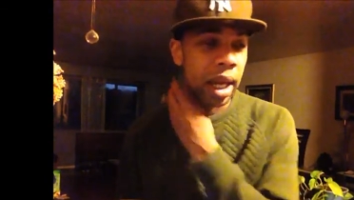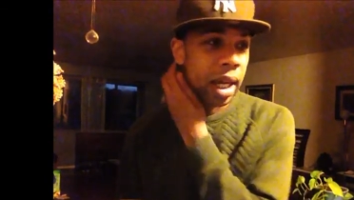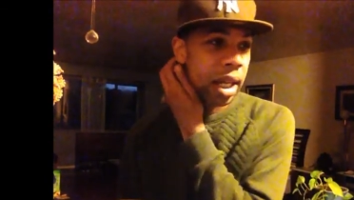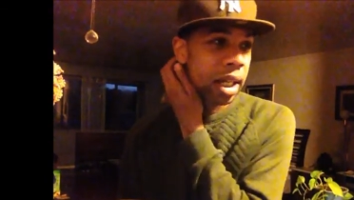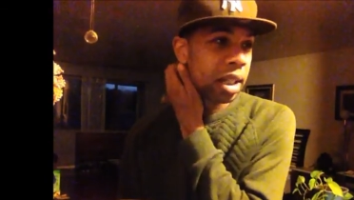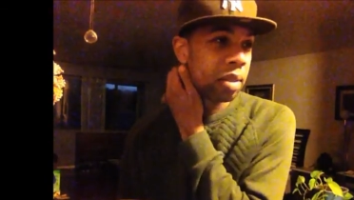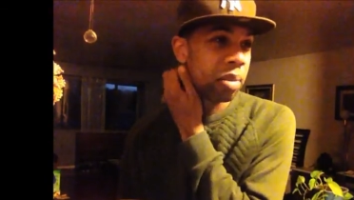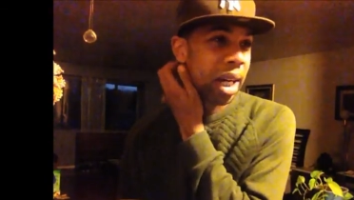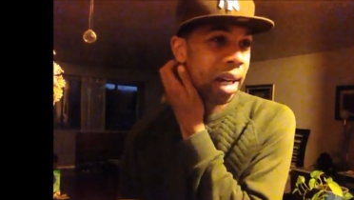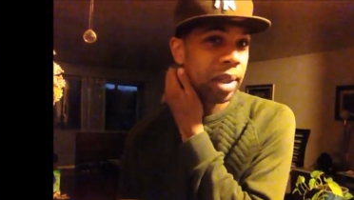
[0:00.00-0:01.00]
and
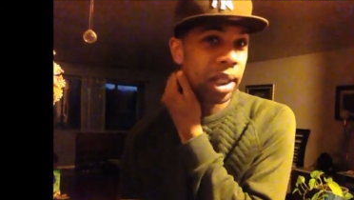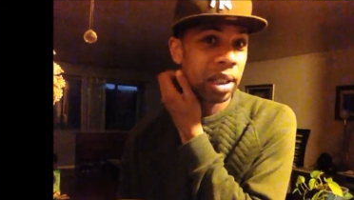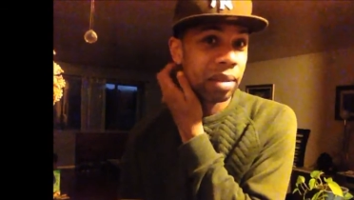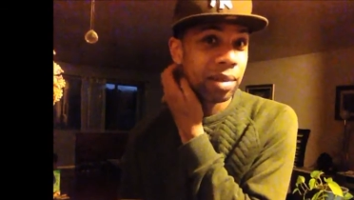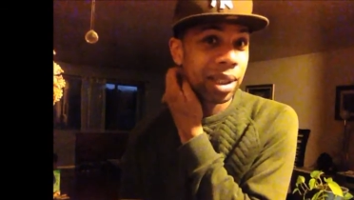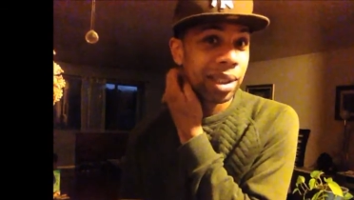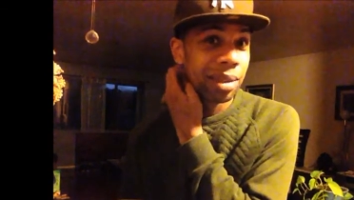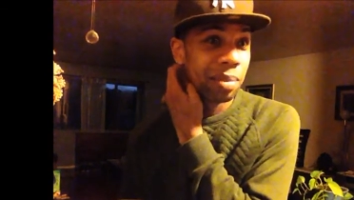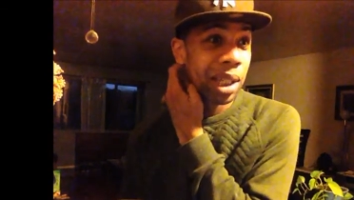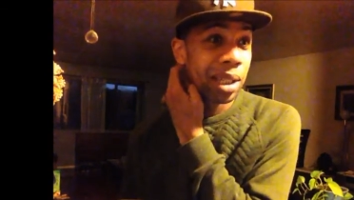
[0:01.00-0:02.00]
Bobby
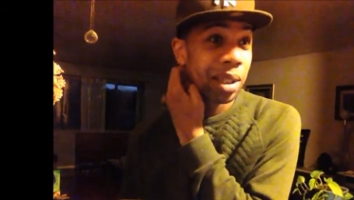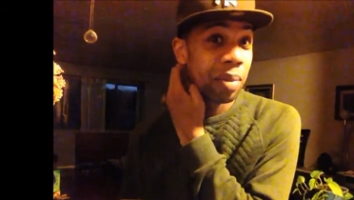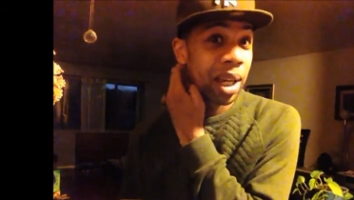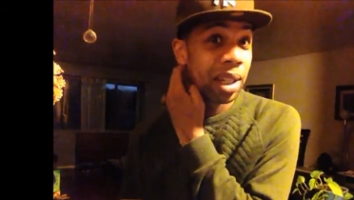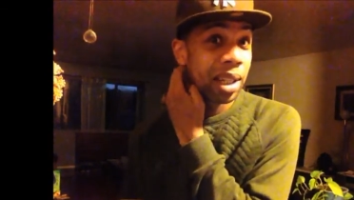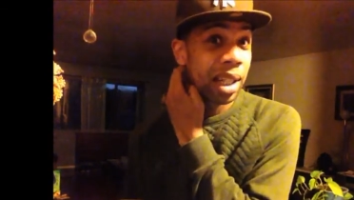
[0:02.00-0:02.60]
was pissed about it.